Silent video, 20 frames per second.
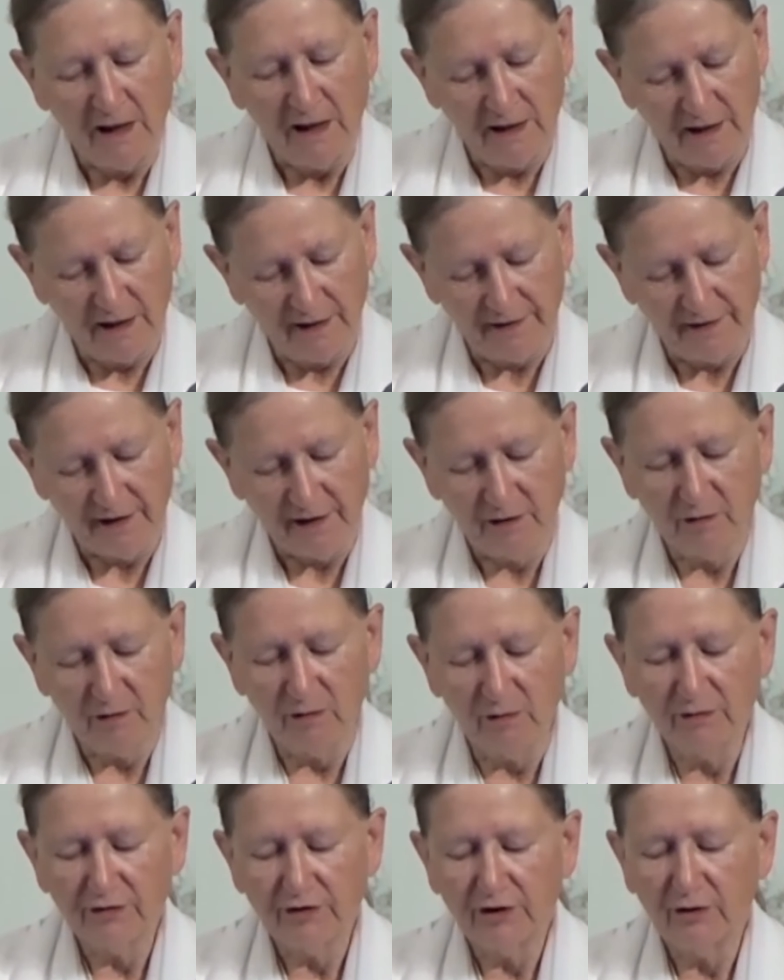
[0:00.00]
And they
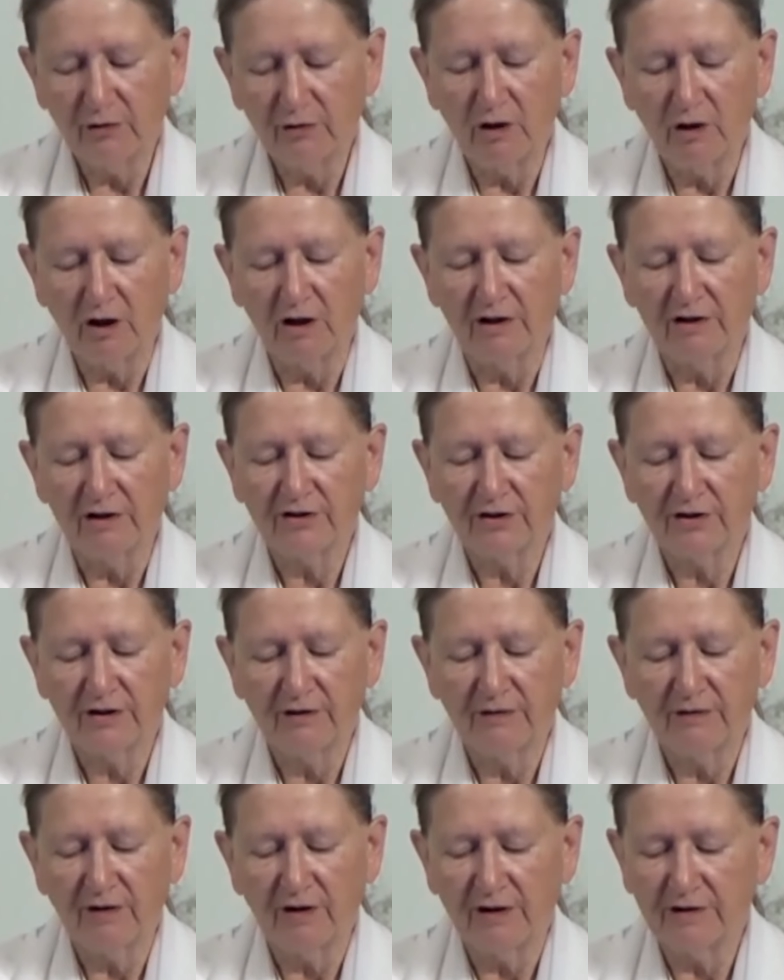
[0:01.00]
also ask the
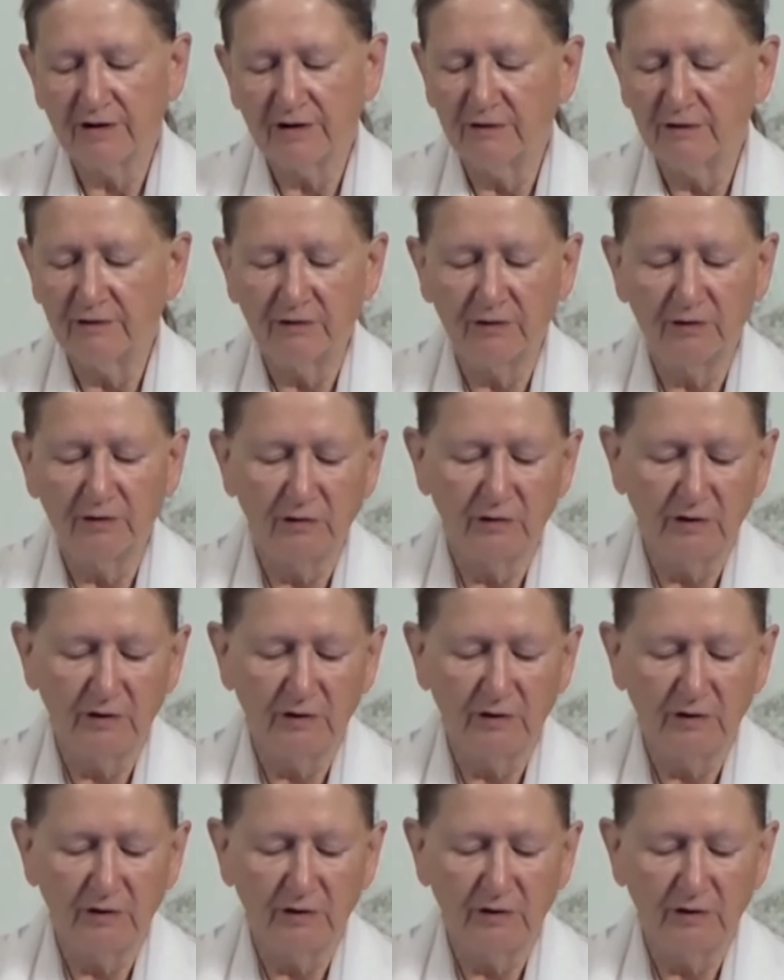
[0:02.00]
Father for